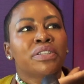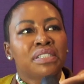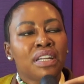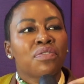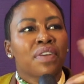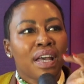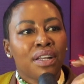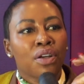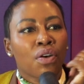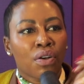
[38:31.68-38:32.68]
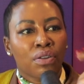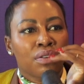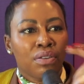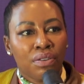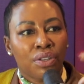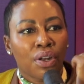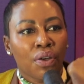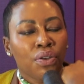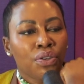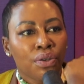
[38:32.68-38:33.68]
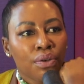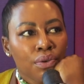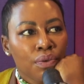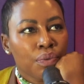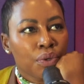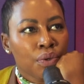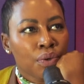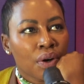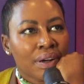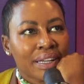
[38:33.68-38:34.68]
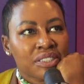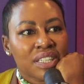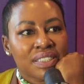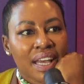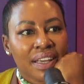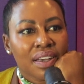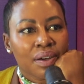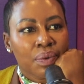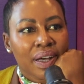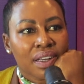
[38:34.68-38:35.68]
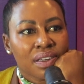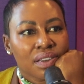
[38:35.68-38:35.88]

instead of adding on, you are actually taking away.